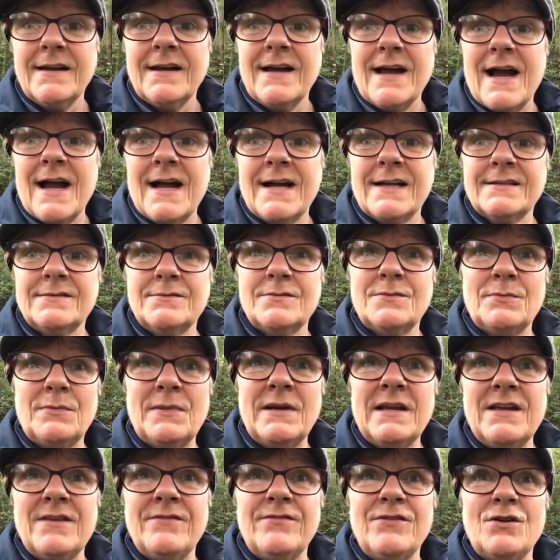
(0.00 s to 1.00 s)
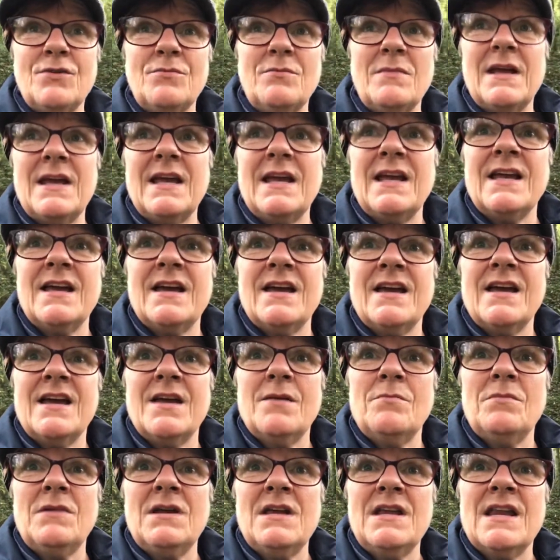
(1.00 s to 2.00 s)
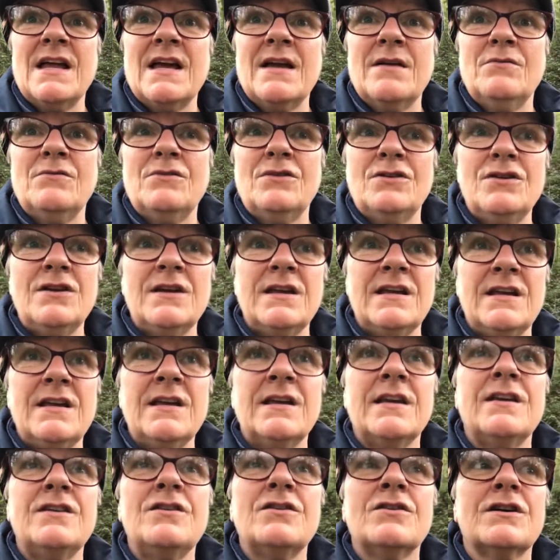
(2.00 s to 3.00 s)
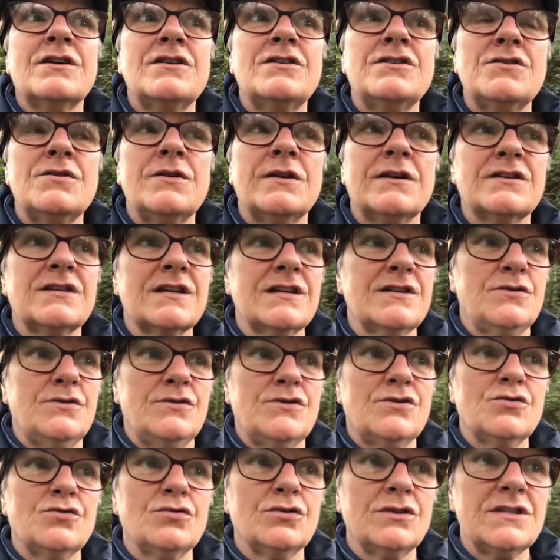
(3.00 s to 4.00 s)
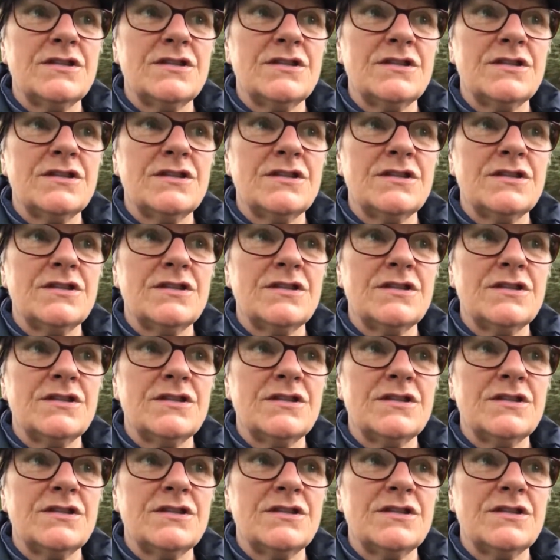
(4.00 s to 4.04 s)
and believe you me, you can do it, because I do it all the